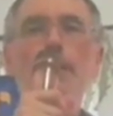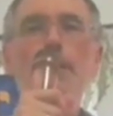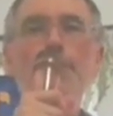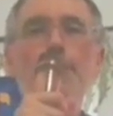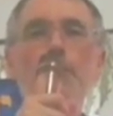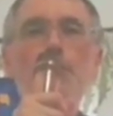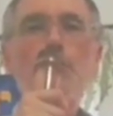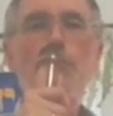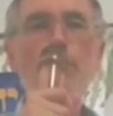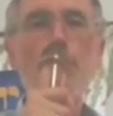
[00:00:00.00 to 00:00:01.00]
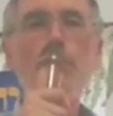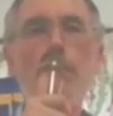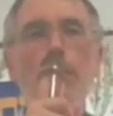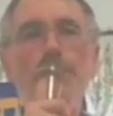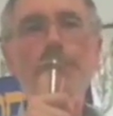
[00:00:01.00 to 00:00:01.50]
Reference to
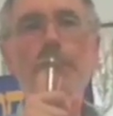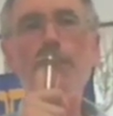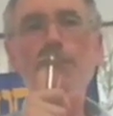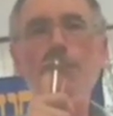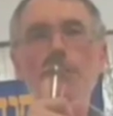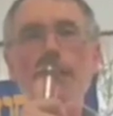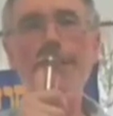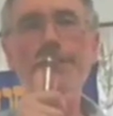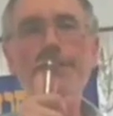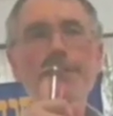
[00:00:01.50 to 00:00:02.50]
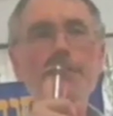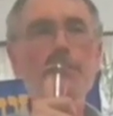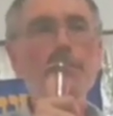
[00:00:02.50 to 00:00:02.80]
Leviticus 18.